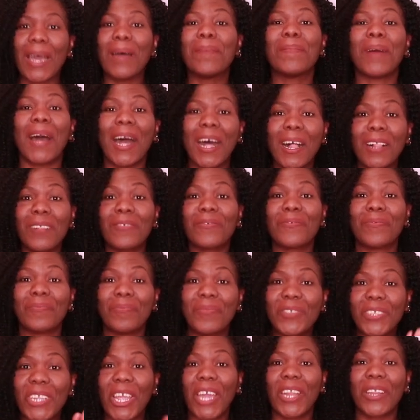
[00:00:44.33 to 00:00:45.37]
I'm
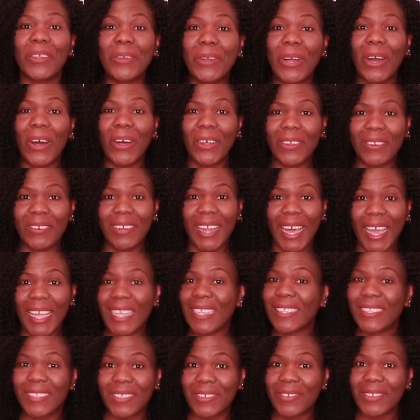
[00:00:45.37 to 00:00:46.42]
half journey gone.
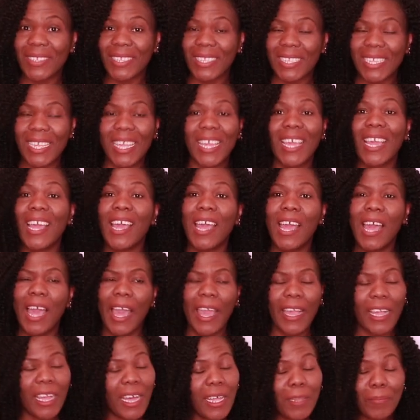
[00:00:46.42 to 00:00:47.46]
Like, seriously,
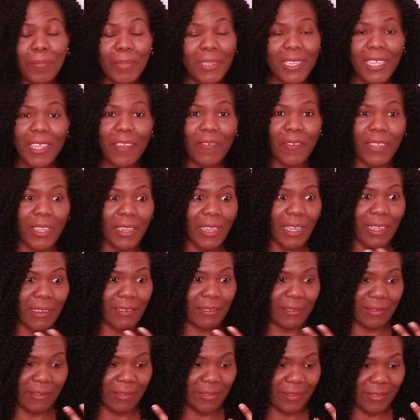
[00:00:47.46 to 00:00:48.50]
I can't believe it
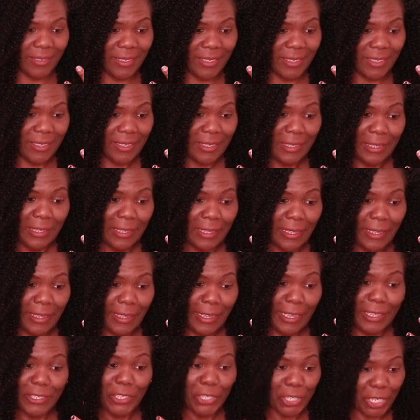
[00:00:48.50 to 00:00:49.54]
that
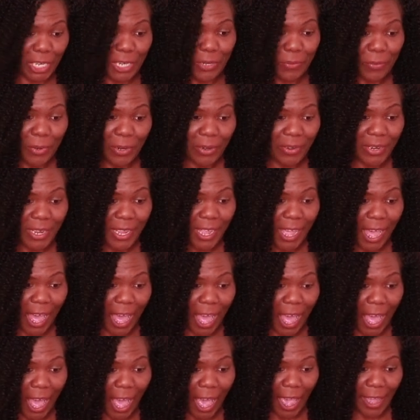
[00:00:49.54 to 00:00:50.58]
in
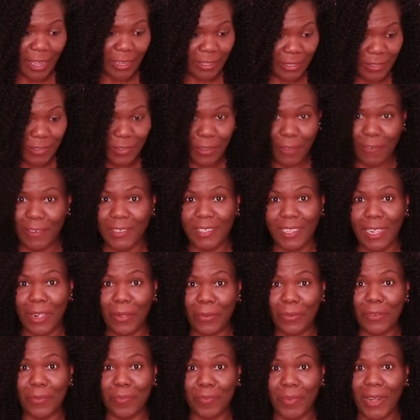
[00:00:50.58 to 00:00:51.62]
January I discovered
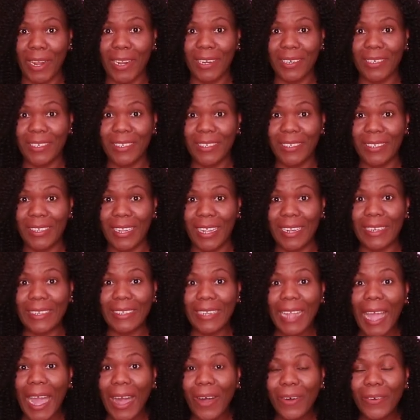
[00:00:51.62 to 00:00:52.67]
that I was pregnant
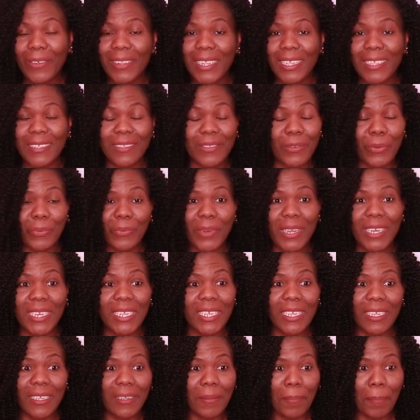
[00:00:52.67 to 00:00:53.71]
and now it's
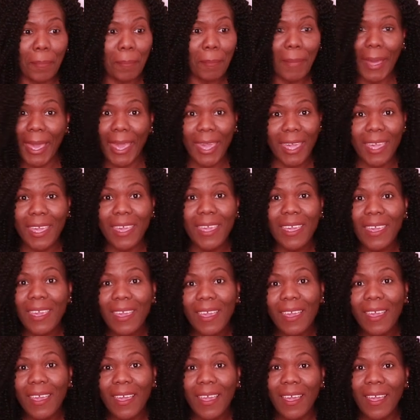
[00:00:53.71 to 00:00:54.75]
already May